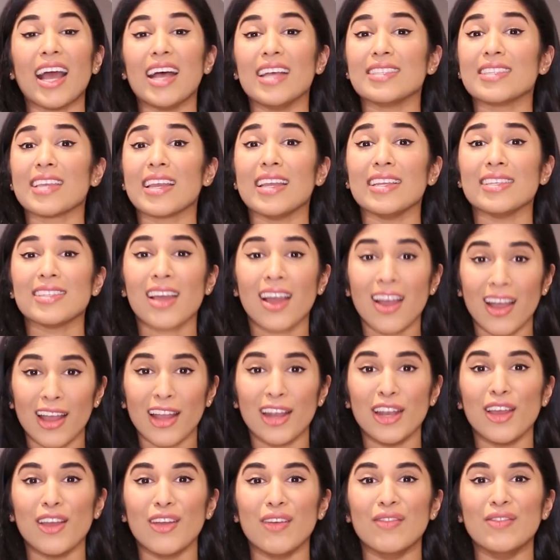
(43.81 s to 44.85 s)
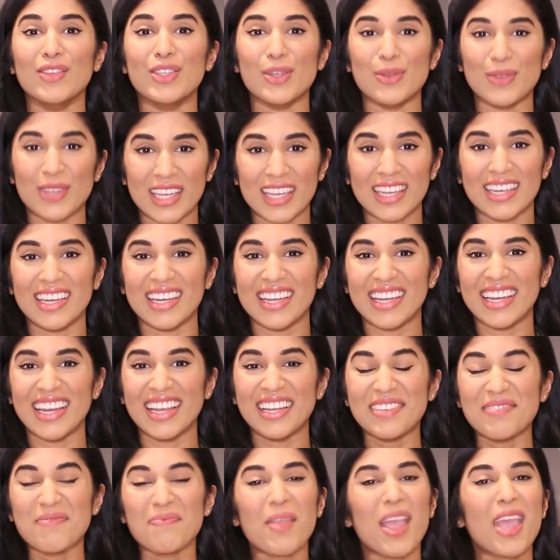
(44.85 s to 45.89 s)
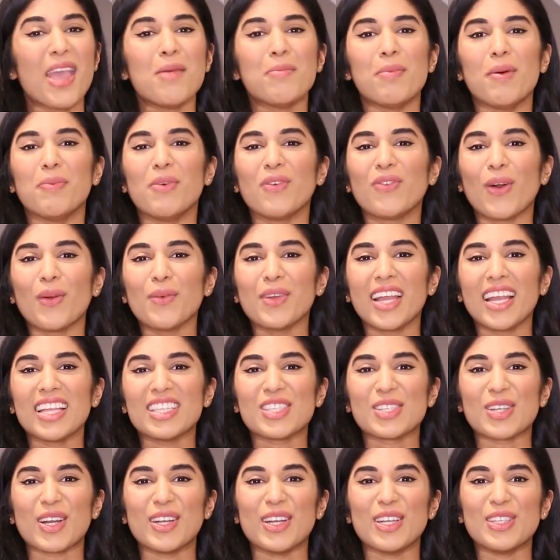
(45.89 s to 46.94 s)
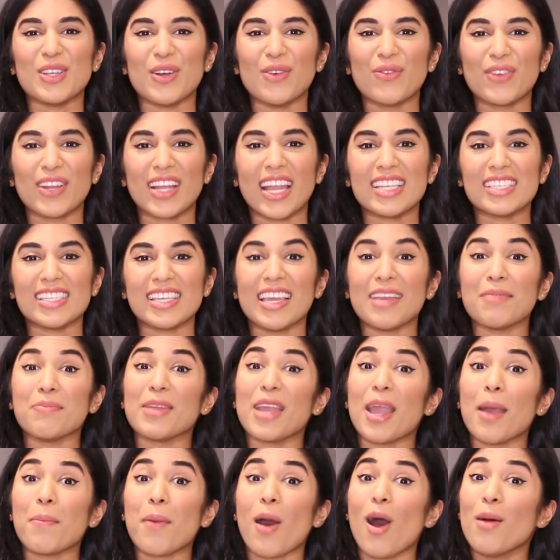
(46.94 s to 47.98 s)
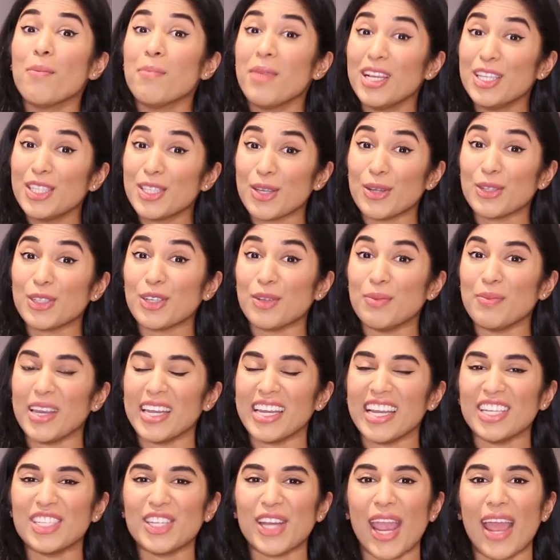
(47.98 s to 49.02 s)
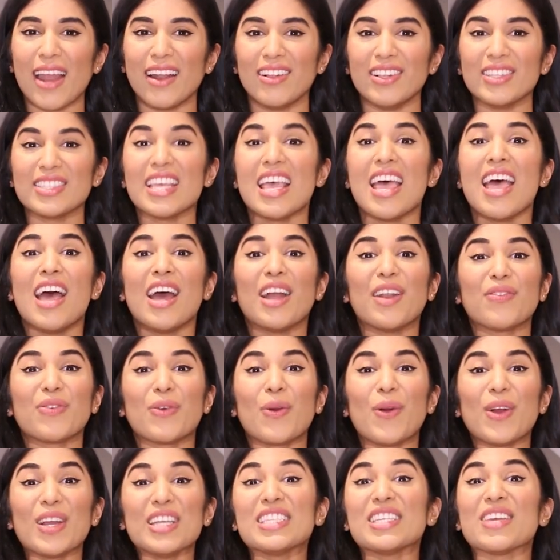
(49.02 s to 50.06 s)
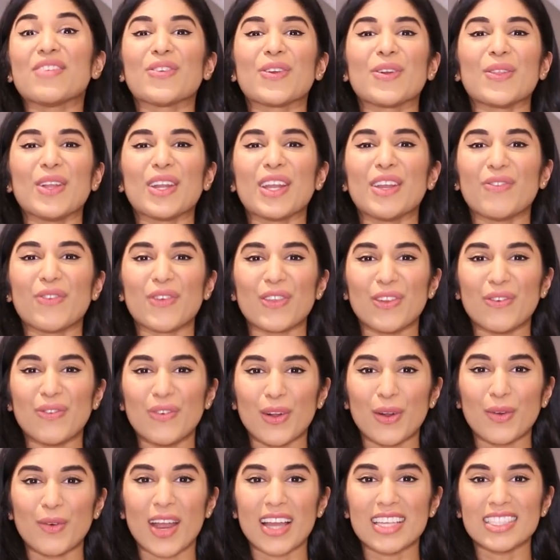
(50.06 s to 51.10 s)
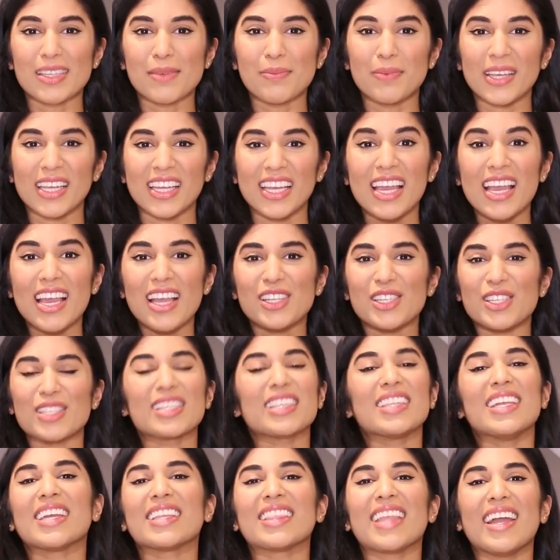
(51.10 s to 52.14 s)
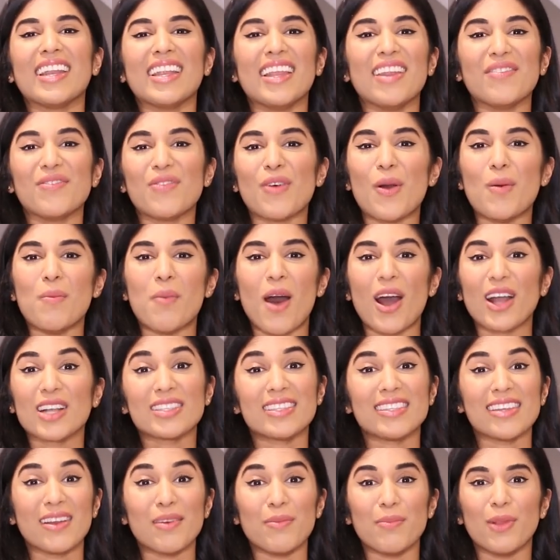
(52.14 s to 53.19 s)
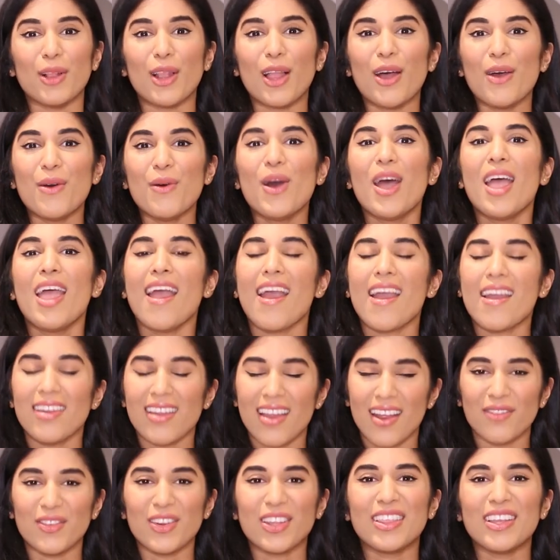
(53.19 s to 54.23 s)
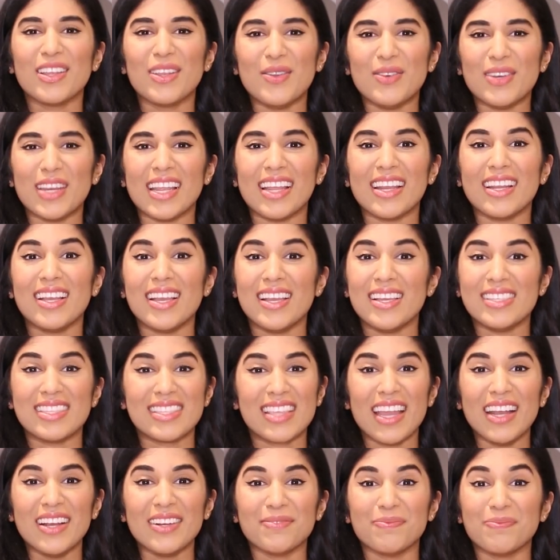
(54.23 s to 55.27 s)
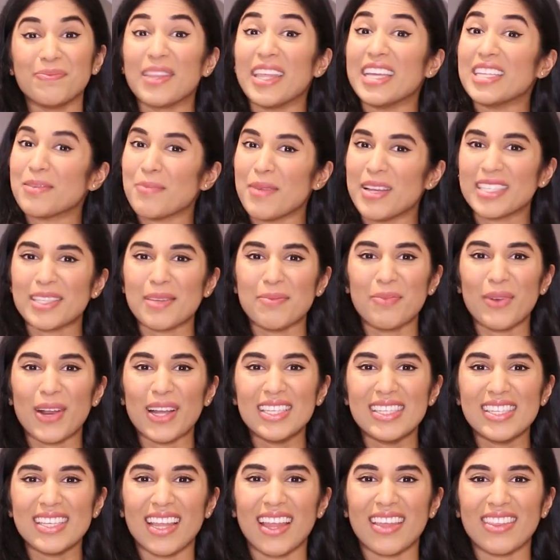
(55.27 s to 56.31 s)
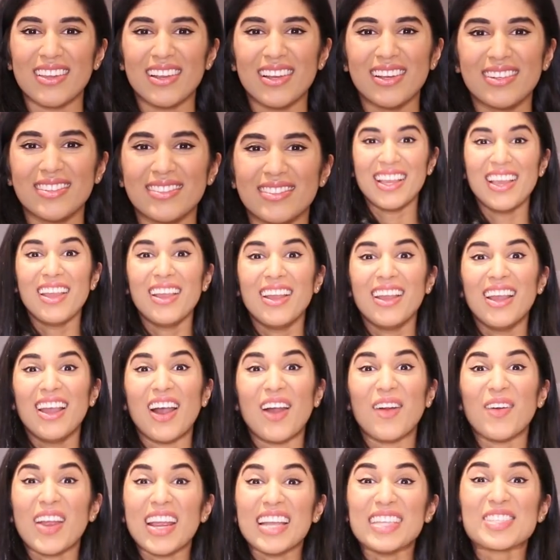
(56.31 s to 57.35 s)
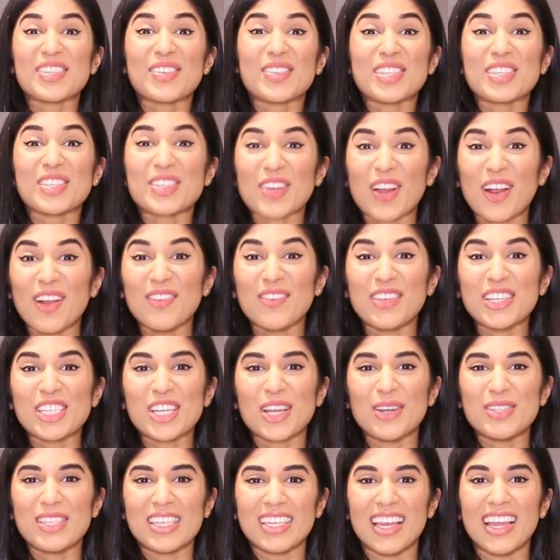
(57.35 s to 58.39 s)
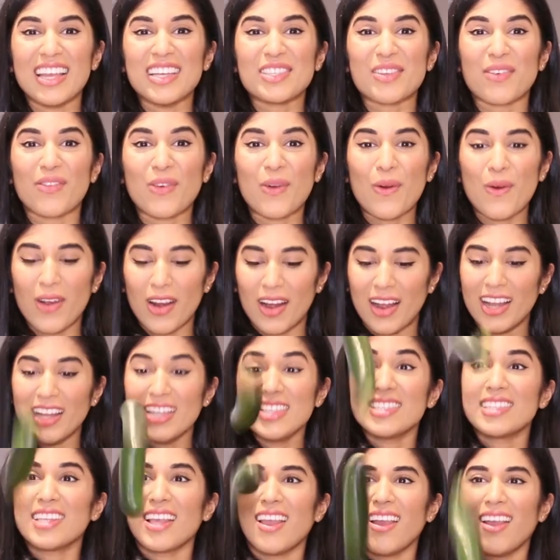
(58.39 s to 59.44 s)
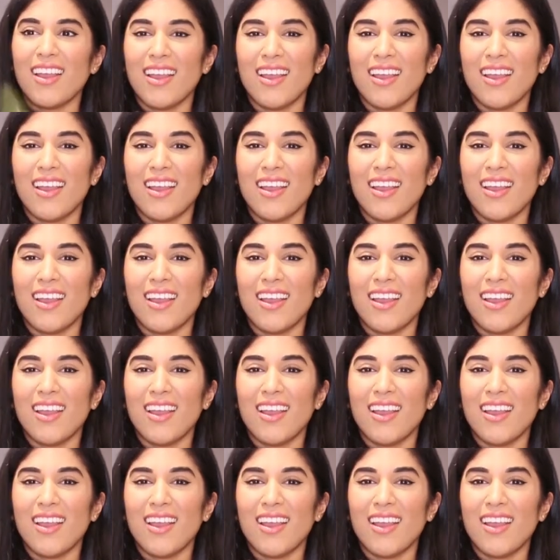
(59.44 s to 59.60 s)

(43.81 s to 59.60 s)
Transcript: has a ton of zucchini in it. But before we get started, don't forget to hit me up on my social media channels. And of course, if you're looking for the full recipe, just click that info box down below and everything you need is there. Let's make some bread together. All right, so the star of the show today is of course,